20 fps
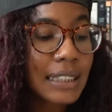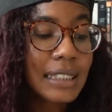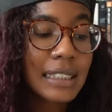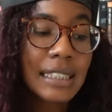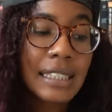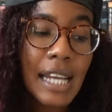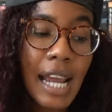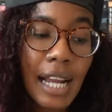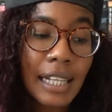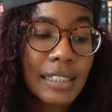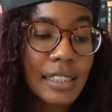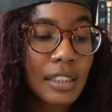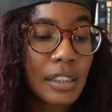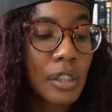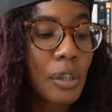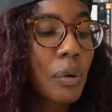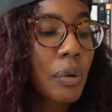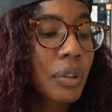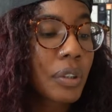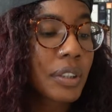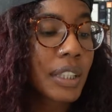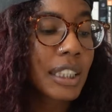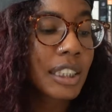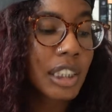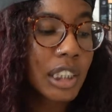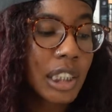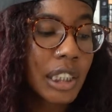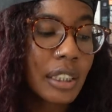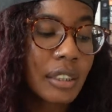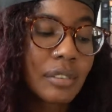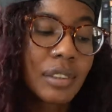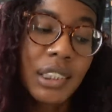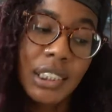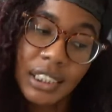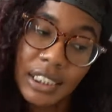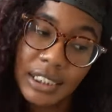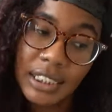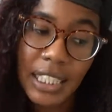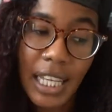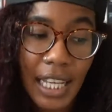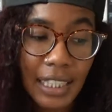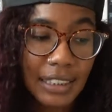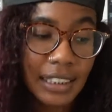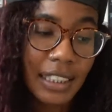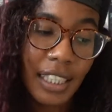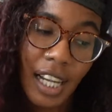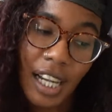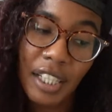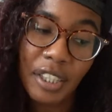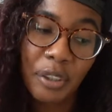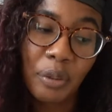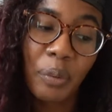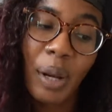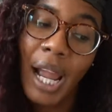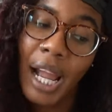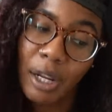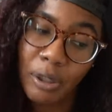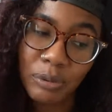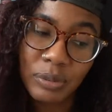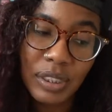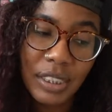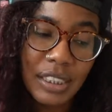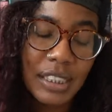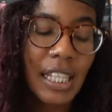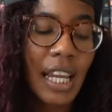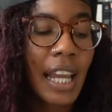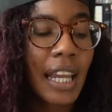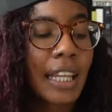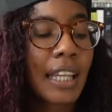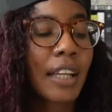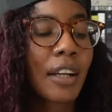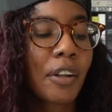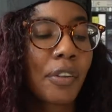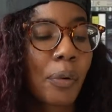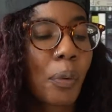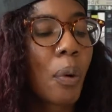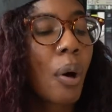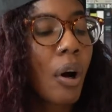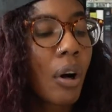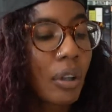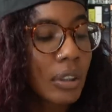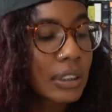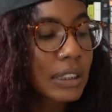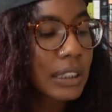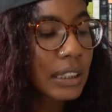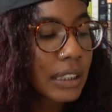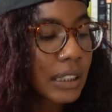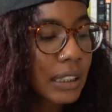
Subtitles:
stacked in the corner that she just hasn't gotten around to hanging on the walls.